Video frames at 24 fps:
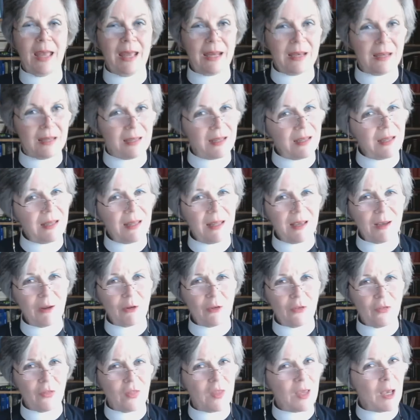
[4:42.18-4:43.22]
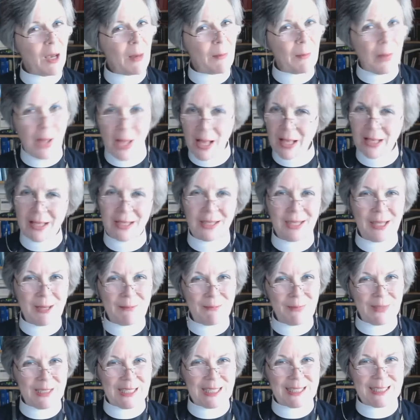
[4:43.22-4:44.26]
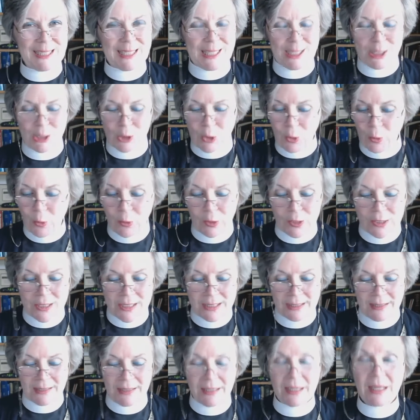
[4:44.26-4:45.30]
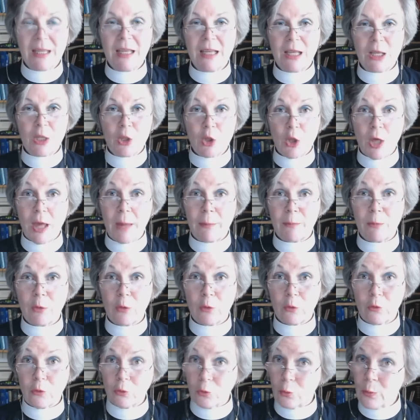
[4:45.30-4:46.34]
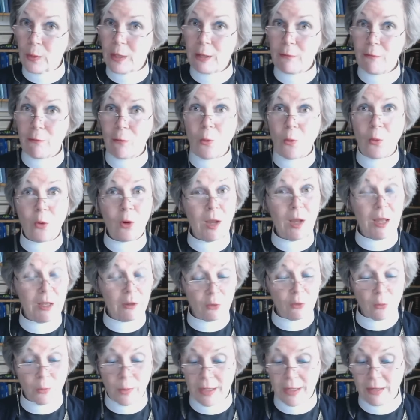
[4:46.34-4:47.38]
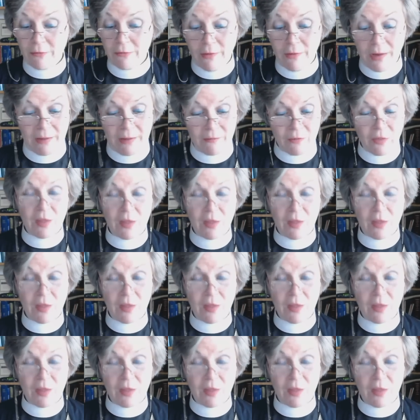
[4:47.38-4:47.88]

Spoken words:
And then there's the apocalyptic discourse, chapters 24 and 25.